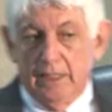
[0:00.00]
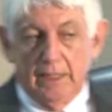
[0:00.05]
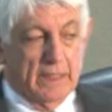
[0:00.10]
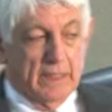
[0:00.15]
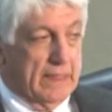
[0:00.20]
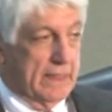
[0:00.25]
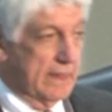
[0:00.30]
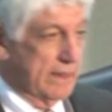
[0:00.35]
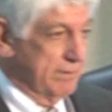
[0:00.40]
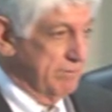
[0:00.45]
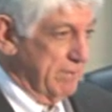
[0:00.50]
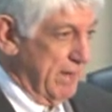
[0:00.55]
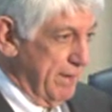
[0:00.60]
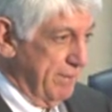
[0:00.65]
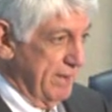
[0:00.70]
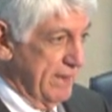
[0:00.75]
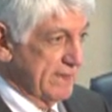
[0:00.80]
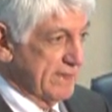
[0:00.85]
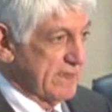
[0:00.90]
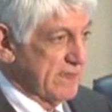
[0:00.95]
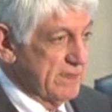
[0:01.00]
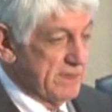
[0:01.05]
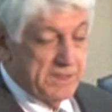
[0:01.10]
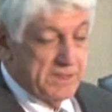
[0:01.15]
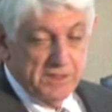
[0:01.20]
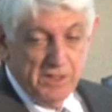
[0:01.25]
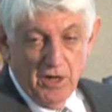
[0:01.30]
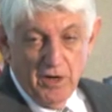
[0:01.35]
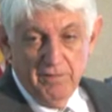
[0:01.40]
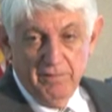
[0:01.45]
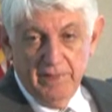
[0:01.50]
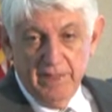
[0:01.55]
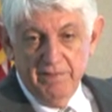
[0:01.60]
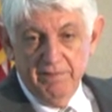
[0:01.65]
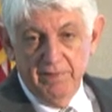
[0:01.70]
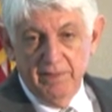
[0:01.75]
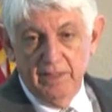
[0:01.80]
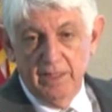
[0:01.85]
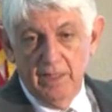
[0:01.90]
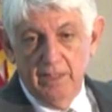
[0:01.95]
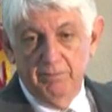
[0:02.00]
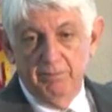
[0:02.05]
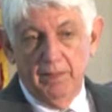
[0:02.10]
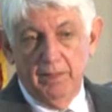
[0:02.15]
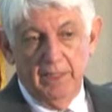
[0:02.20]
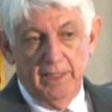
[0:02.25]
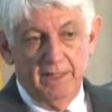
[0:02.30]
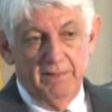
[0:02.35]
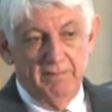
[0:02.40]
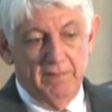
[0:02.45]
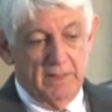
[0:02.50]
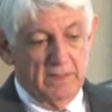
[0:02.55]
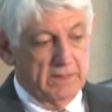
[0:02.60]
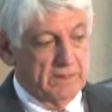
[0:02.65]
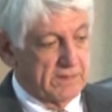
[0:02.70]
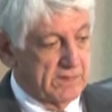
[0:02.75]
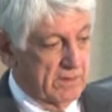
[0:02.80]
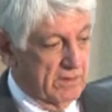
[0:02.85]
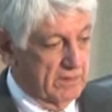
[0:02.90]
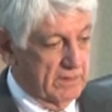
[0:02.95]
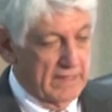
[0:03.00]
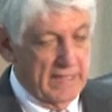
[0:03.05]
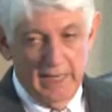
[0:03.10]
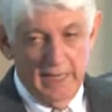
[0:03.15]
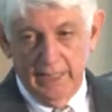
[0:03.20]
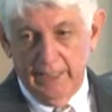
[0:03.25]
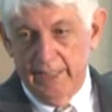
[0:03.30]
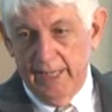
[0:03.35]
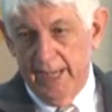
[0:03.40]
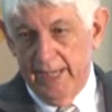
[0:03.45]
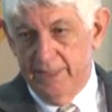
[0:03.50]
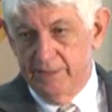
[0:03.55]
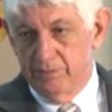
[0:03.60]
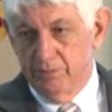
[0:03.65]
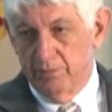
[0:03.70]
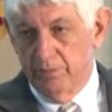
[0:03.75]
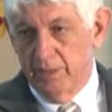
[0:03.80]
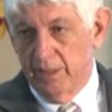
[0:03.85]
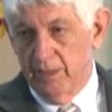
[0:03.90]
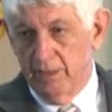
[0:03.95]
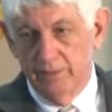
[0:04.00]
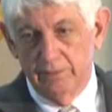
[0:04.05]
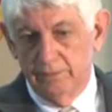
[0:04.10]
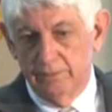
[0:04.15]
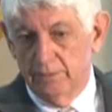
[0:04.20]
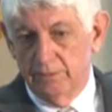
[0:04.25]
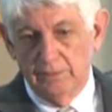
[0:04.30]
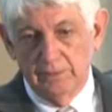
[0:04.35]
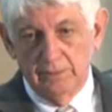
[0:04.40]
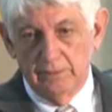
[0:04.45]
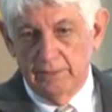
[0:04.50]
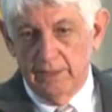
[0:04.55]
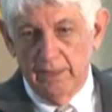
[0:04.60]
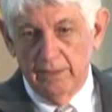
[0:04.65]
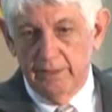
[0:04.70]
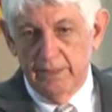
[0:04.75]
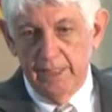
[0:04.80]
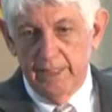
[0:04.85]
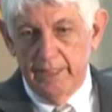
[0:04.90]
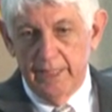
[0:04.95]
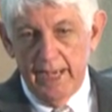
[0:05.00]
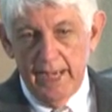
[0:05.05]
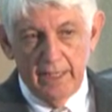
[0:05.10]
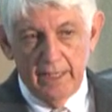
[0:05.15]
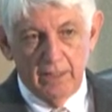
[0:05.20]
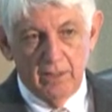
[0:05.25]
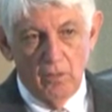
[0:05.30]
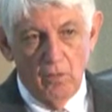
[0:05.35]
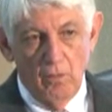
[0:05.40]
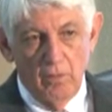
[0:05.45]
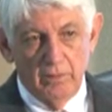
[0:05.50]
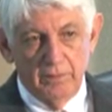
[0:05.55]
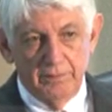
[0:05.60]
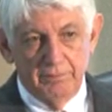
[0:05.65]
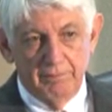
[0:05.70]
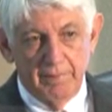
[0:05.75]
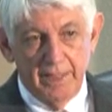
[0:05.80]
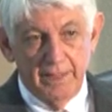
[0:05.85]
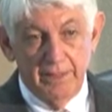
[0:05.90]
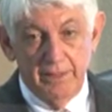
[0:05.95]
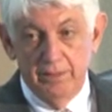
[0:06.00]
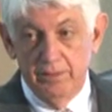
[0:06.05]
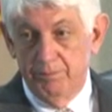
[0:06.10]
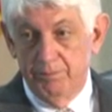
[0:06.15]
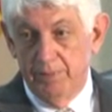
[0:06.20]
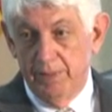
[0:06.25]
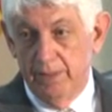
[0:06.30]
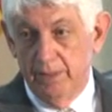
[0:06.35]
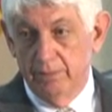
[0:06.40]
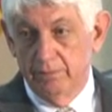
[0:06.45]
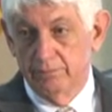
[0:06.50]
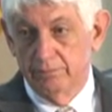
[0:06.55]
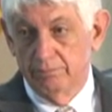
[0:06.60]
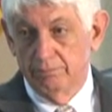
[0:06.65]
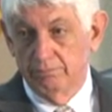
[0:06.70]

it maybe is conservative and doesn't believe in a certain kind of case. Well, they'll kick you out of court and make you appeal.